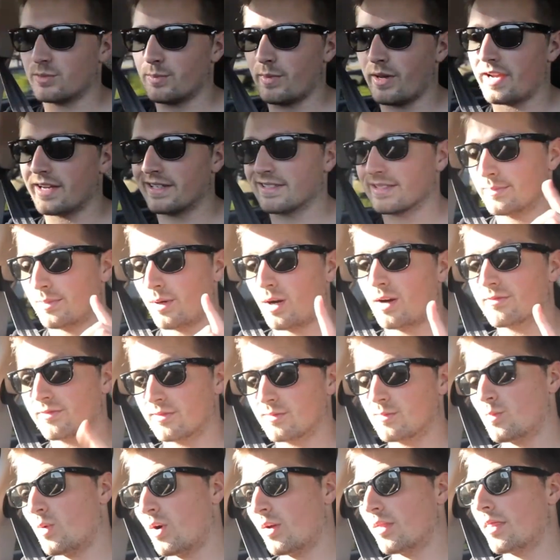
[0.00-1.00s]
specs apart
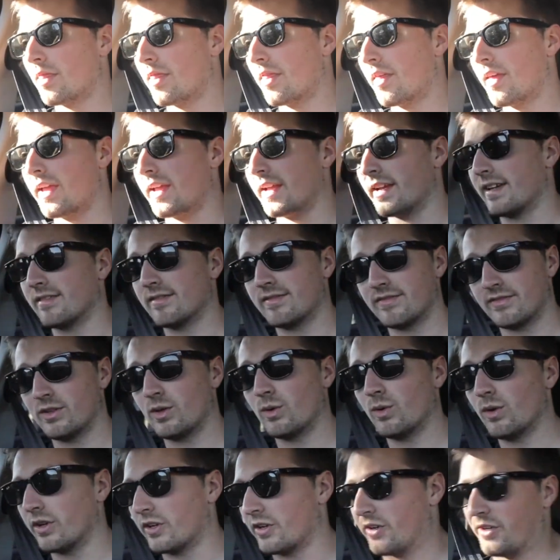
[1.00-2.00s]
from one thing,
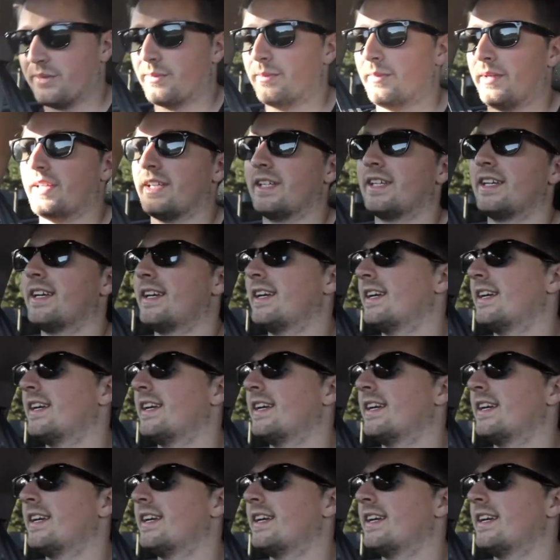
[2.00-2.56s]
fuel economy.